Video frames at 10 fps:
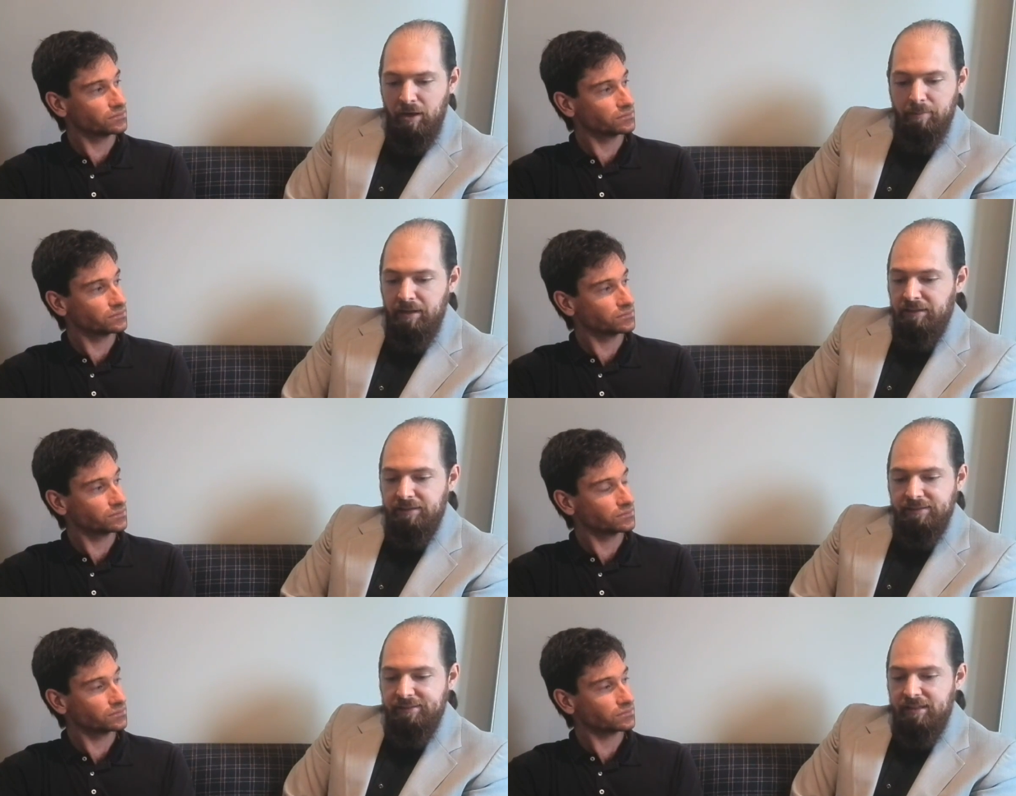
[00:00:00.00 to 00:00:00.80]
Speaker 1: I
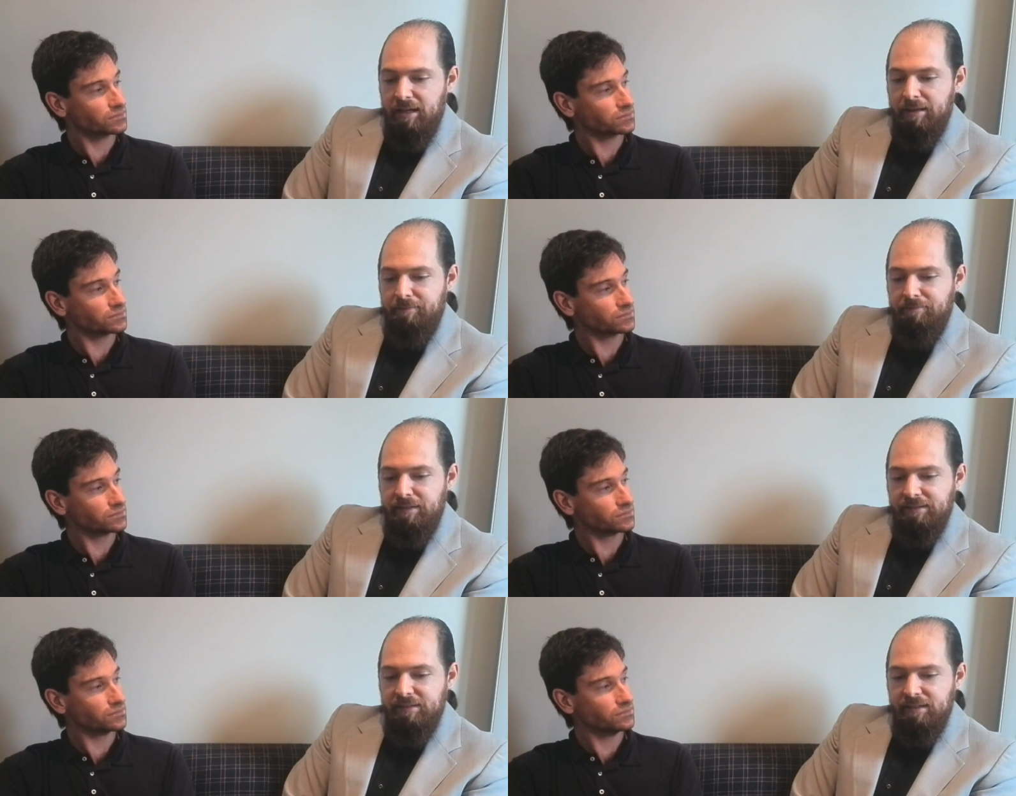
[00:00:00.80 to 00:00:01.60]
mean, it's um,
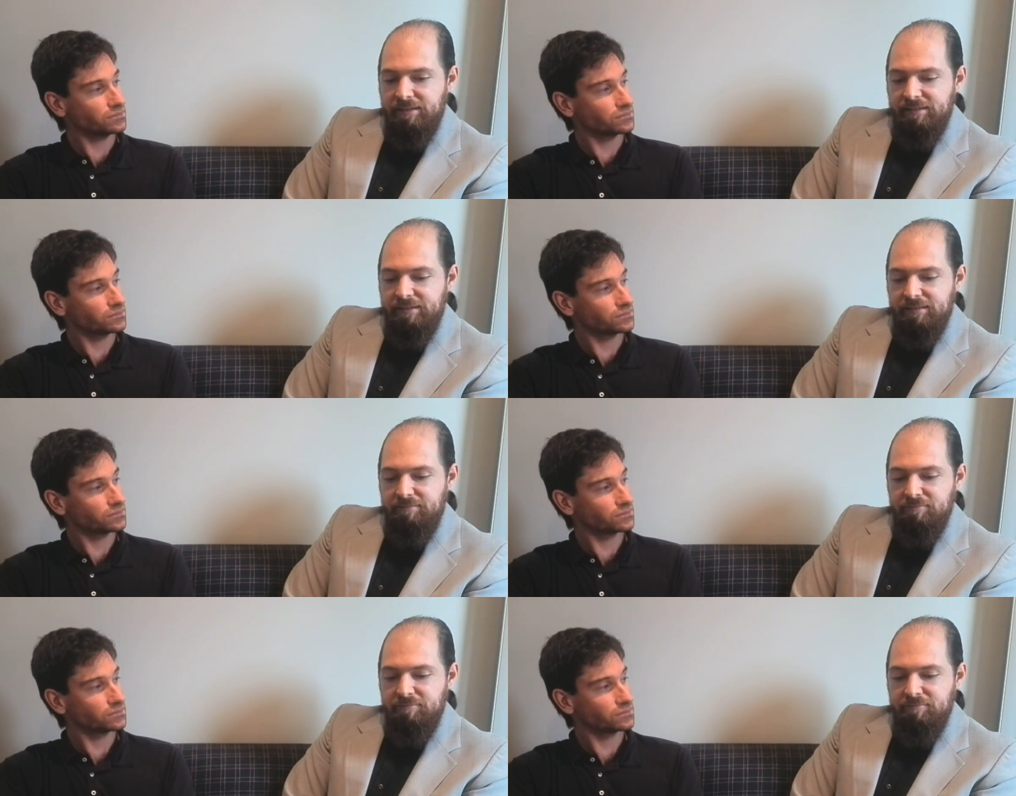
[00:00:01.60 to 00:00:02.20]
it, it's